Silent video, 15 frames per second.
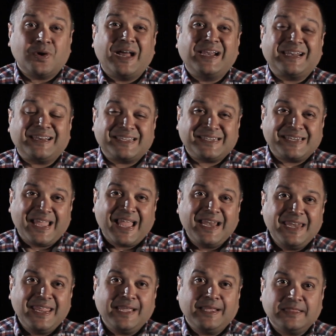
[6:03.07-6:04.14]

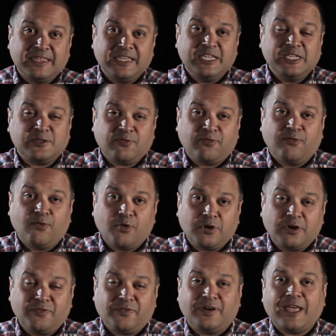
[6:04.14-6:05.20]
understanding these four
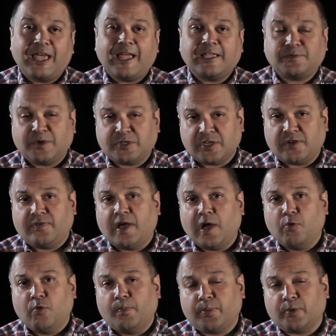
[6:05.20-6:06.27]
different aspects of
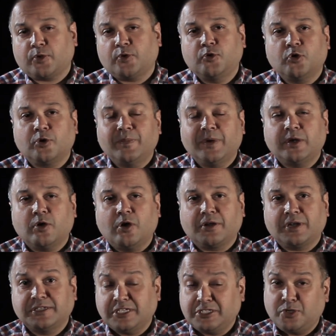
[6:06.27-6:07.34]
how a procurement
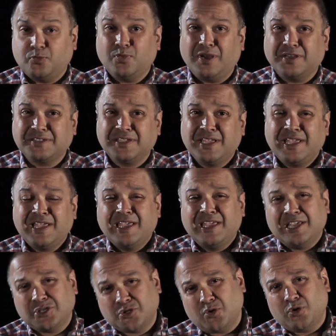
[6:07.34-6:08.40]
organization works
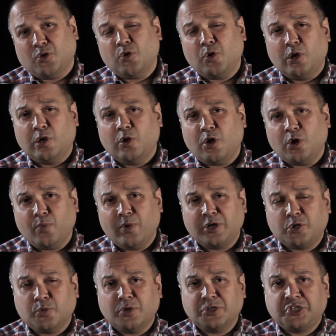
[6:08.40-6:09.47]
is going to go a long way
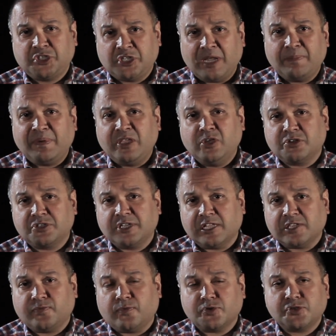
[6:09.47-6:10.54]
towards shaping your
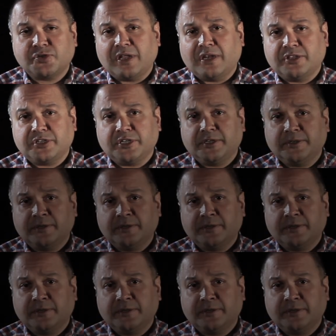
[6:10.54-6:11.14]
Salesforce strategy.